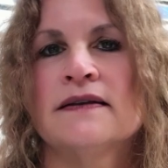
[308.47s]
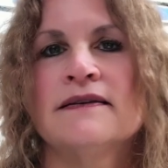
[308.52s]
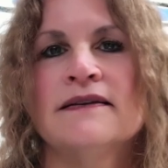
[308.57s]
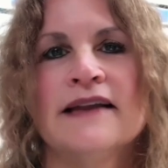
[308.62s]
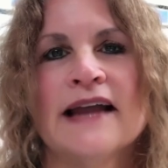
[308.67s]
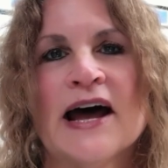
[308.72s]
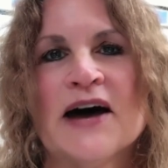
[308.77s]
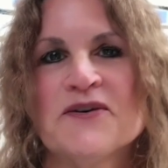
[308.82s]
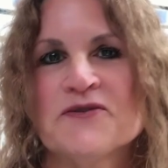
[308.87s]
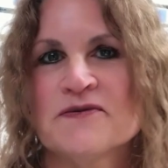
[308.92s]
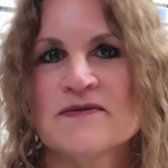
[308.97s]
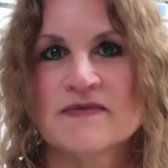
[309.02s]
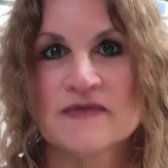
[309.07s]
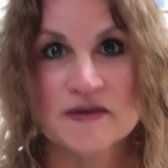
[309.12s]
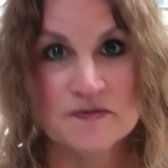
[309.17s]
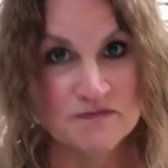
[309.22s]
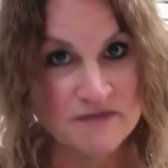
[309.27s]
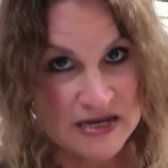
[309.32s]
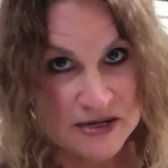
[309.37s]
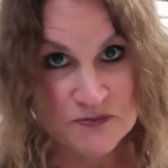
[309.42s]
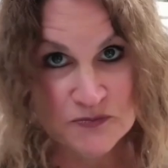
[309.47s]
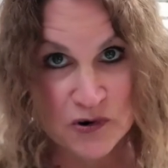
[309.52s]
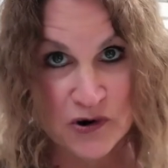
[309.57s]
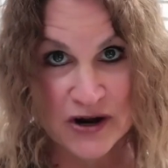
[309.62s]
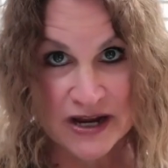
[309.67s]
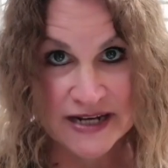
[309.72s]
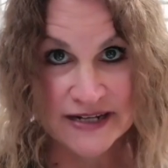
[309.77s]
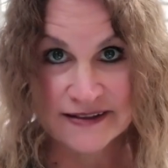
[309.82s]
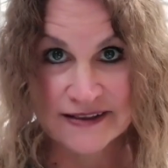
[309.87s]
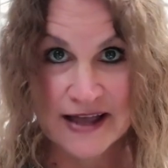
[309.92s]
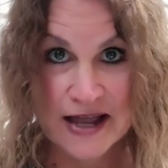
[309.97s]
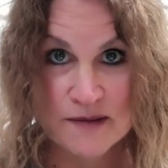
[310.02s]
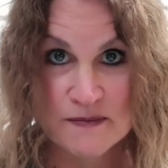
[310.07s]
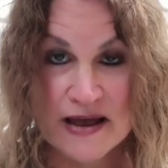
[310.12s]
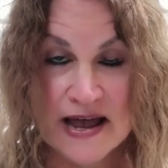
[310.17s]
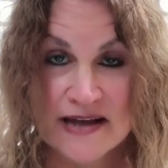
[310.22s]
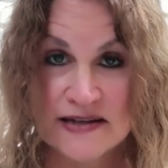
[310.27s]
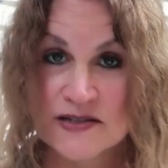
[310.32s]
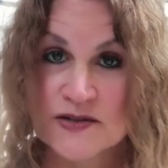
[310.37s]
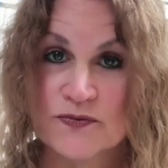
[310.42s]
Now, the midpoint
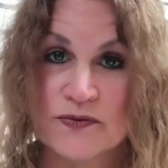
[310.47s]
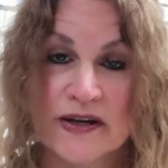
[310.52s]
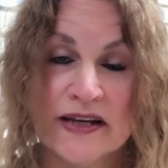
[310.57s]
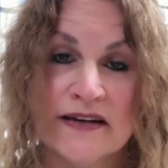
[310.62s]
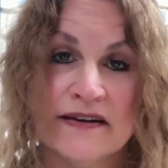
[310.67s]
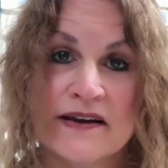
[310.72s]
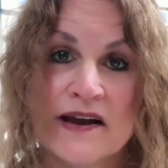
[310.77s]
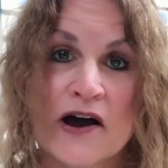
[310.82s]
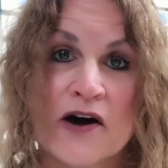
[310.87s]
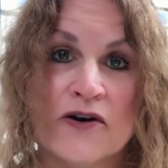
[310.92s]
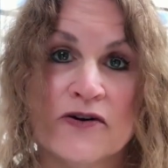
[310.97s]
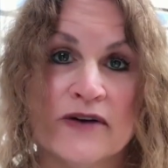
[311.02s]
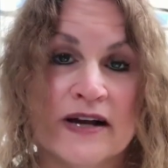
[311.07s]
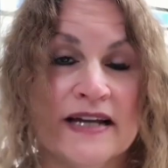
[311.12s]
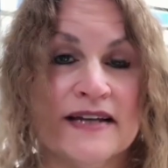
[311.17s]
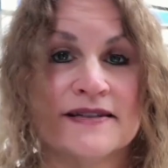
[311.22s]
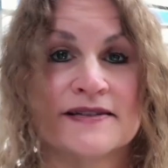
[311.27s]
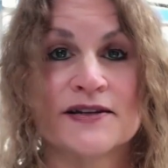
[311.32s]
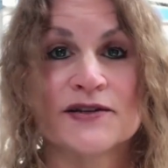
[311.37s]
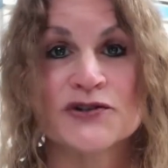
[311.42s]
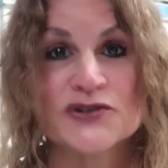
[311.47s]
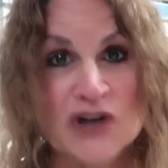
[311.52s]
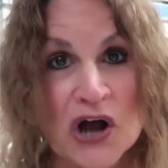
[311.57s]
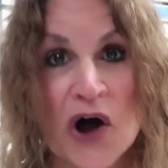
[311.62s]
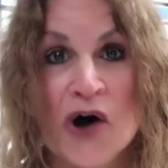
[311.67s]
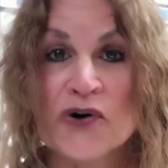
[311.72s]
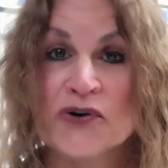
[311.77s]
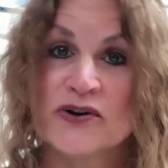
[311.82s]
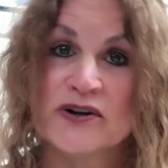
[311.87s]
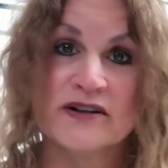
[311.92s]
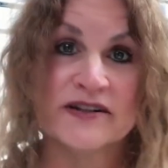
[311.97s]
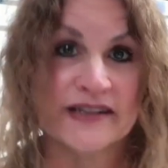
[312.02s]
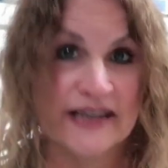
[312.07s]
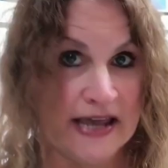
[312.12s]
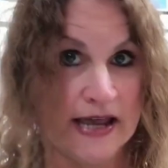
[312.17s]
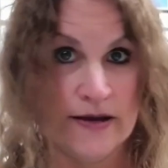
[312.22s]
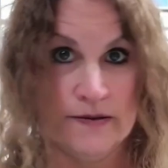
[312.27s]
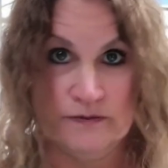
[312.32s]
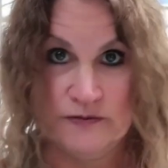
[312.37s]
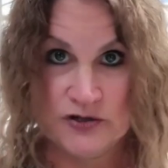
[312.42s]
climax we know is a total
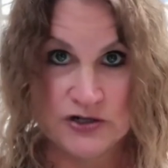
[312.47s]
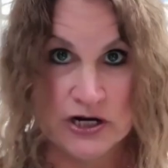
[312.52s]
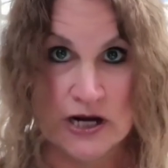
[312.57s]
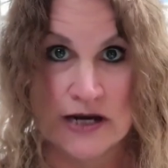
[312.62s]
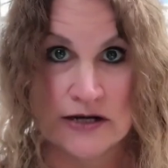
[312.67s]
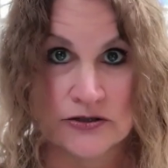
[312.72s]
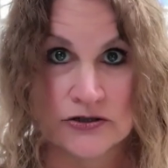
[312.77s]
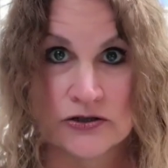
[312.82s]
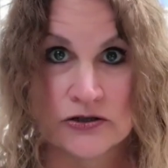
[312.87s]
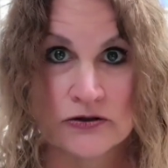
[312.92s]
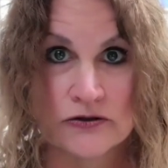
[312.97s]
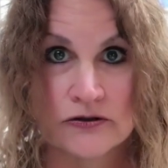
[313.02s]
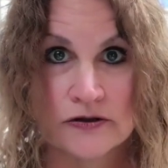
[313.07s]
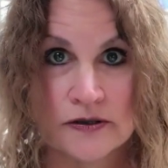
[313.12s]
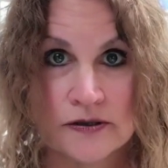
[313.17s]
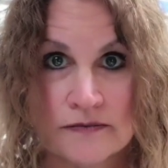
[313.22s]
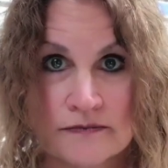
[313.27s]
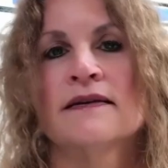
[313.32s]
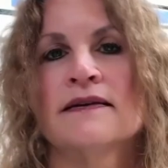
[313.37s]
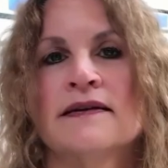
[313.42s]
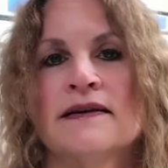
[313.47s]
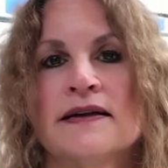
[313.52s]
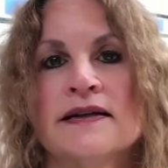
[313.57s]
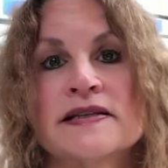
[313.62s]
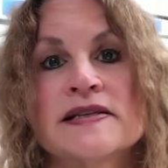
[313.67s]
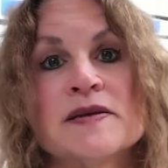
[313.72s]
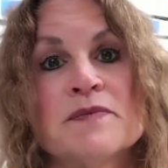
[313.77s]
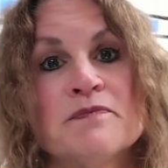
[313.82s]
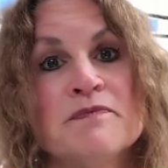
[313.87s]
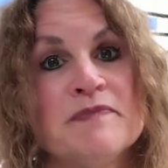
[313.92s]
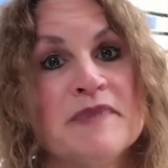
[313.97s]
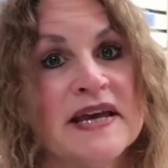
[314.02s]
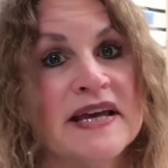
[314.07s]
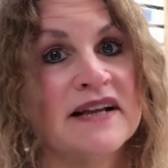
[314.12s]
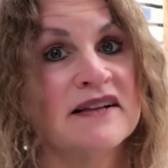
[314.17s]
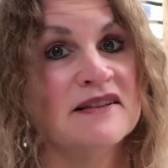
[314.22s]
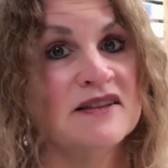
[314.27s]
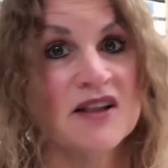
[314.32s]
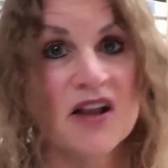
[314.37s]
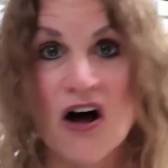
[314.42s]
game changer. It's a
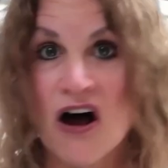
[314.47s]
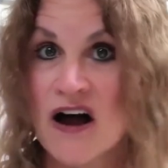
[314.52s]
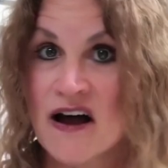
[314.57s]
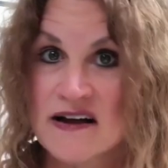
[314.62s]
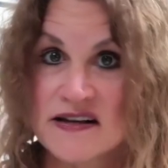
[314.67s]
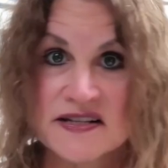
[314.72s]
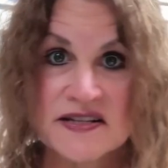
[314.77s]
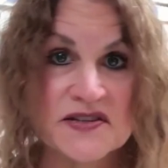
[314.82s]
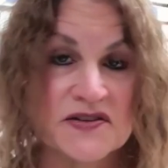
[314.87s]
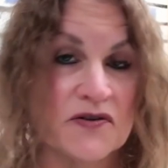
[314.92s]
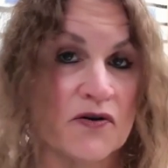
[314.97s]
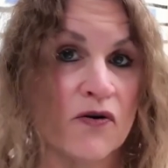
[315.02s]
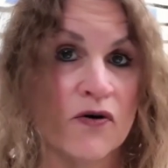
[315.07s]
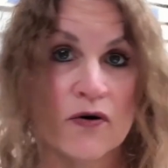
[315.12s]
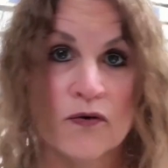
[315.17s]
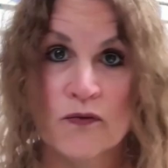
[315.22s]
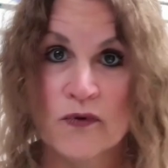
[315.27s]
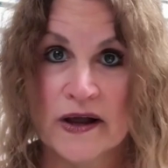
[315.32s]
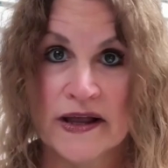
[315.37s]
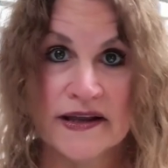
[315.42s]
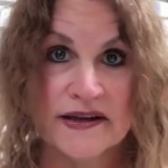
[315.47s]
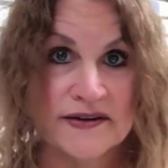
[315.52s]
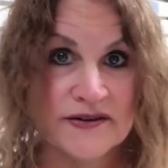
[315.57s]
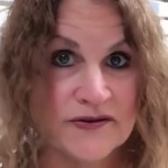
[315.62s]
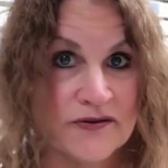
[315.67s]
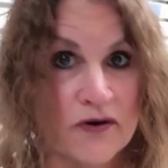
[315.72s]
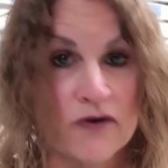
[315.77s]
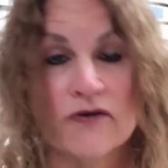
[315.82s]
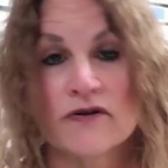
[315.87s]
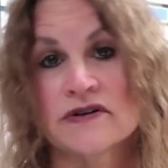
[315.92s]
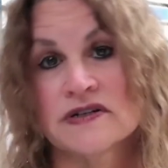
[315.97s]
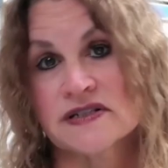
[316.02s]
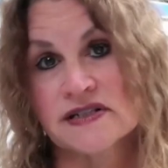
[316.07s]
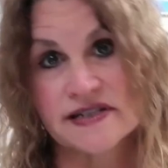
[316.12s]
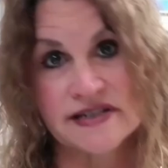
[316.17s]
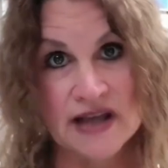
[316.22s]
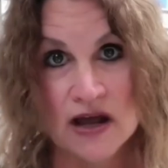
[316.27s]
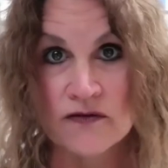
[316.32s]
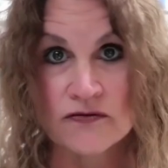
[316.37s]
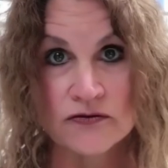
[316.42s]
big loss or win or
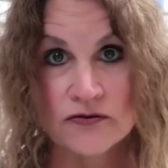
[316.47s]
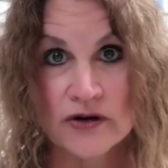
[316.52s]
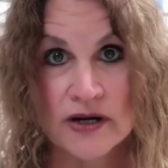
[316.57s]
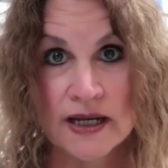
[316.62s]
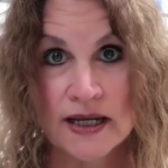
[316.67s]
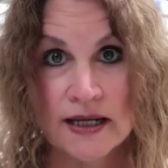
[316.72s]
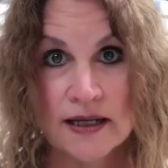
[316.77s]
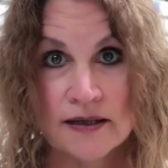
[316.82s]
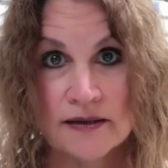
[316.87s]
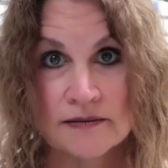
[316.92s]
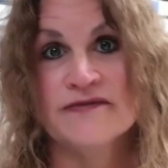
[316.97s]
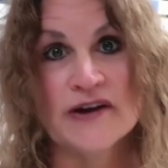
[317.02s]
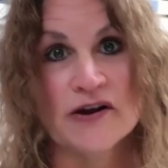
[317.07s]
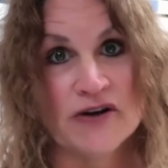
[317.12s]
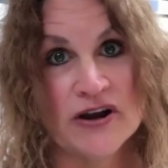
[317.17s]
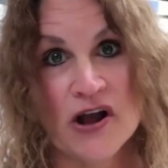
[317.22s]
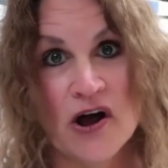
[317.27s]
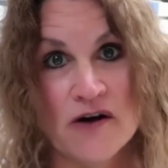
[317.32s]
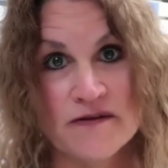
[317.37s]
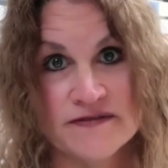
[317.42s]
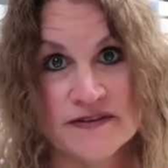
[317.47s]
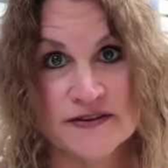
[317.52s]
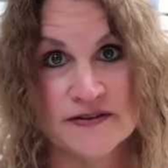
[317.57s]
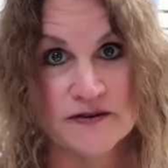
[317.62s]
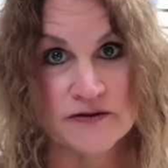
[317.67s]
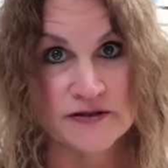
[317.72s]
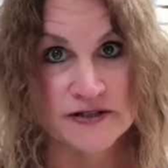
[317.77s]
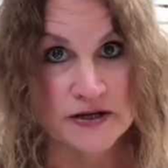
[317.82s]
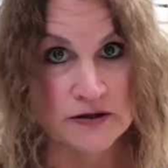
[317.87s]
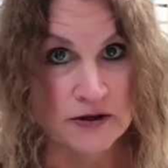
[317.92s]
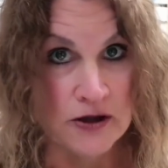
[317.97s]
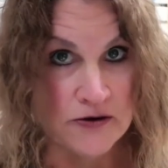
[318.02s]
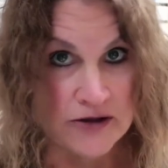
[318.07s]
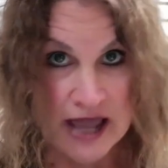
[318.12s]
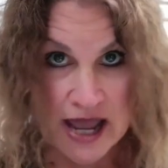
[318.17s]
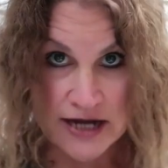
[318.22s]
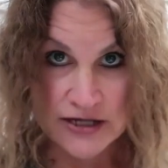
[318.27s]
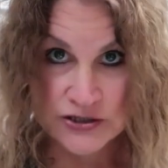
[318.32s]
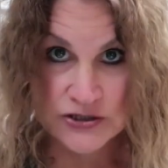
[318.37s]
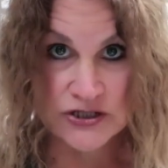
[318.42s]
discovery. Very often there's a
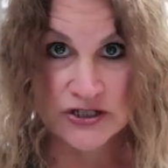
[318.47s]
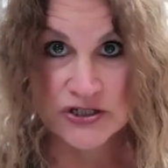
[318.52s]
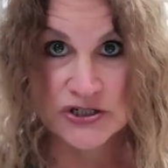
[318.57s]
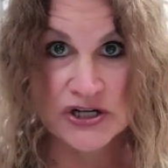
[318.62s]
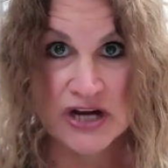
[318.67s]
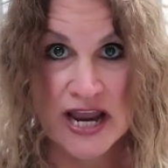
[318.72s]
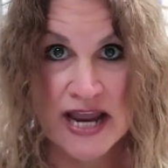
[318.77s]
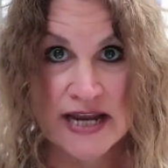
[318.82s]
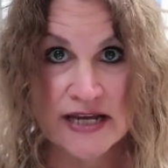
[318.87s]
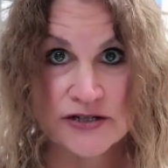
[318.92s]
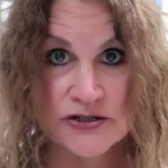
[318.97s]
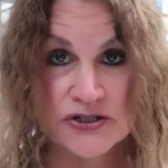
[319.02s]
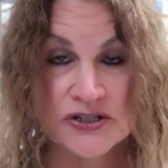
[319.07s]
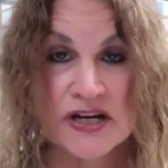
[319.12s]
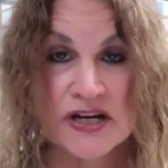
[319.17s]
location change,